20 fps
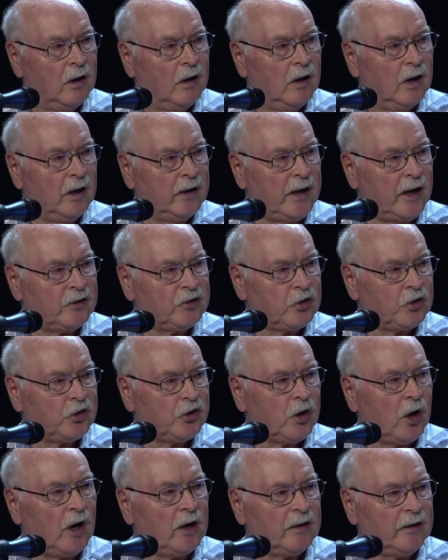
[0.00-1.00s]
and that's a
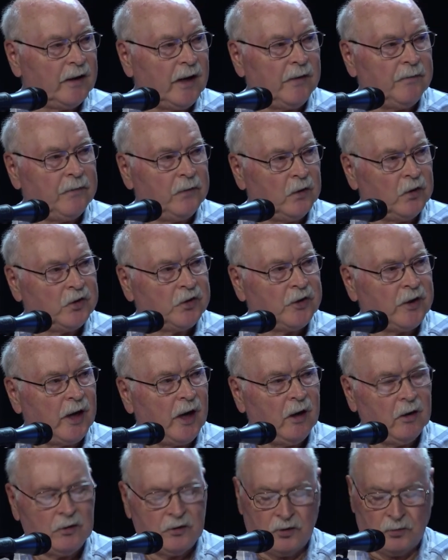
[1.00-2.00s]
shot of that first
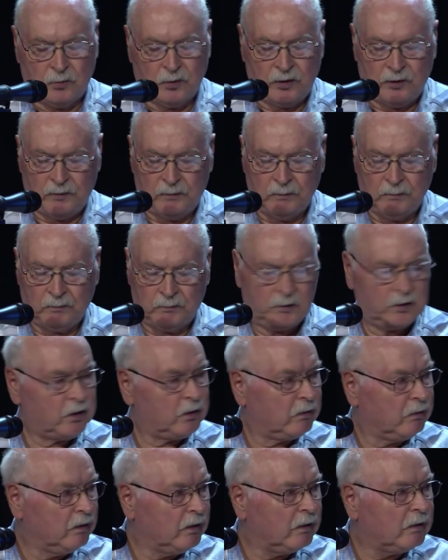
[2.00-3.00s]
house with
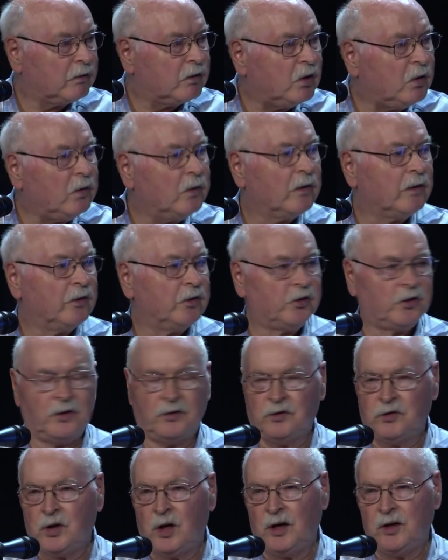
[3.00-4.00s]
2 of the
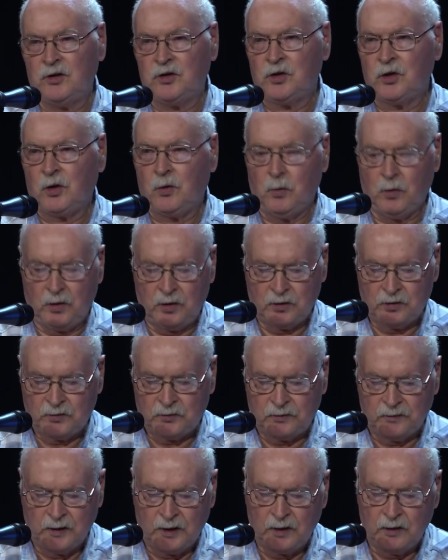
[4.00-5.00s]
giant sequoias
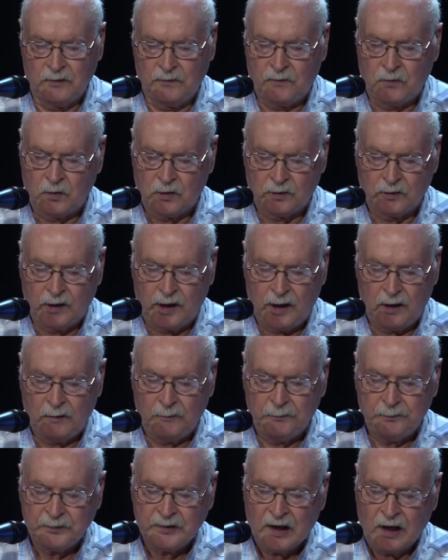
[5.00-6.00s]
in the foreground
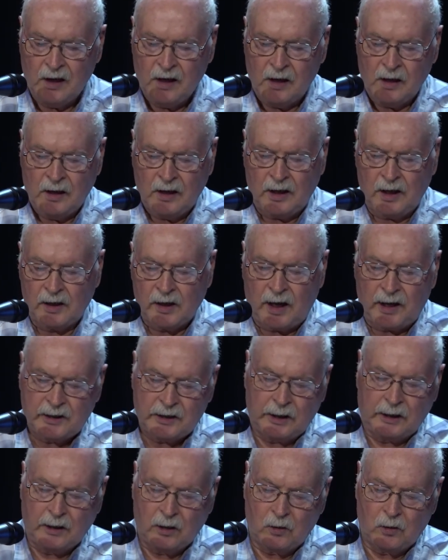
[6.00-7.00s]
in
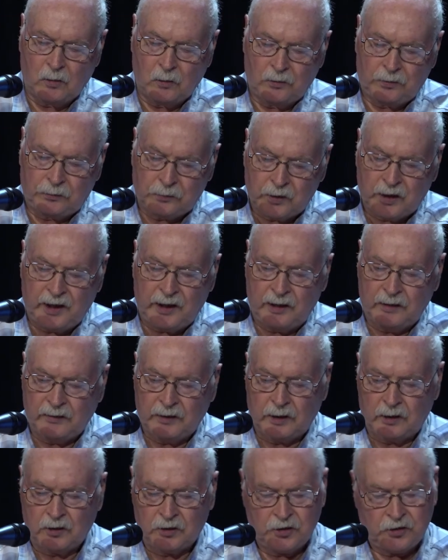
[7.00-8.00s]
1903
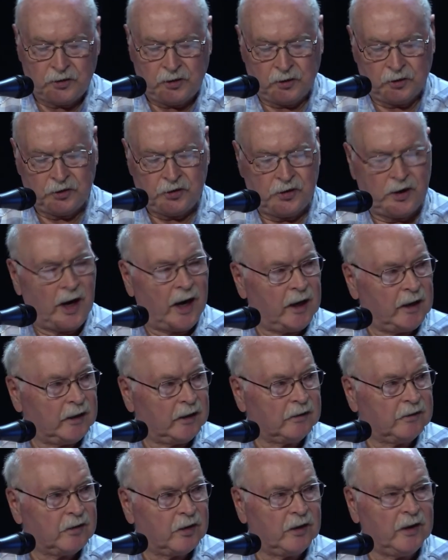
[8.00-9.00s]
that are still
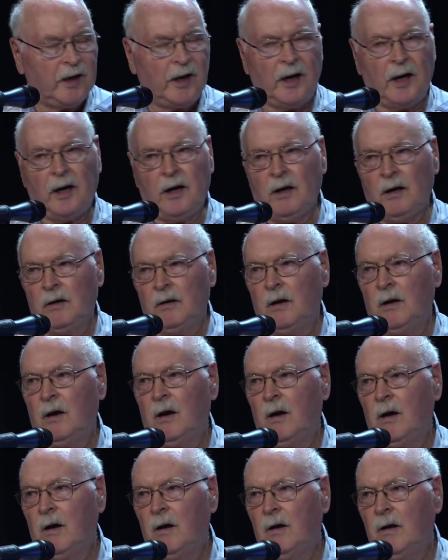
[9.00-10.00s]
standing today,
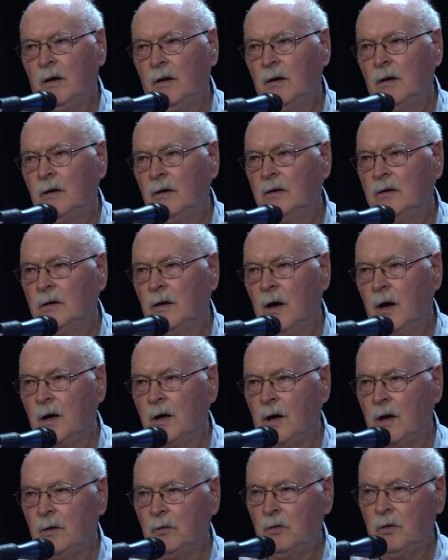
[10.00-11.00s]

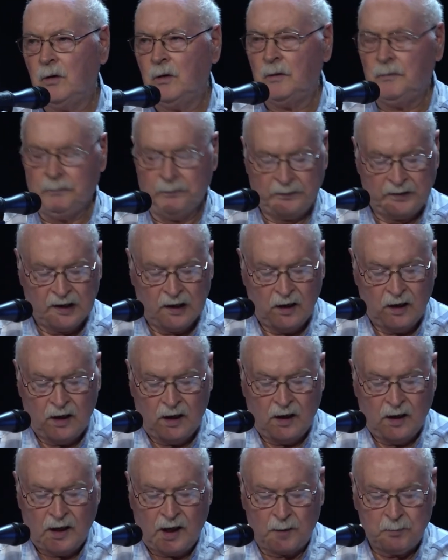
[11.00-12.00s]
knock on wood,
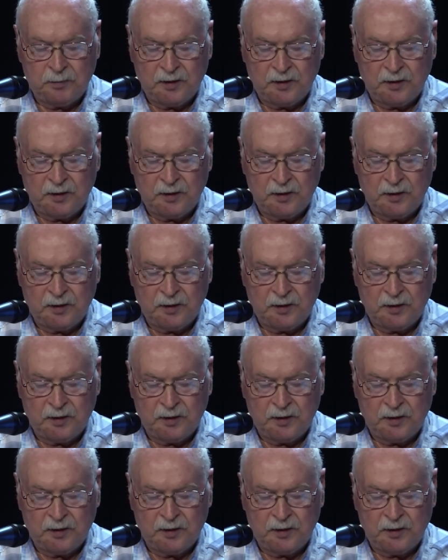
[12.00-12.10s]
and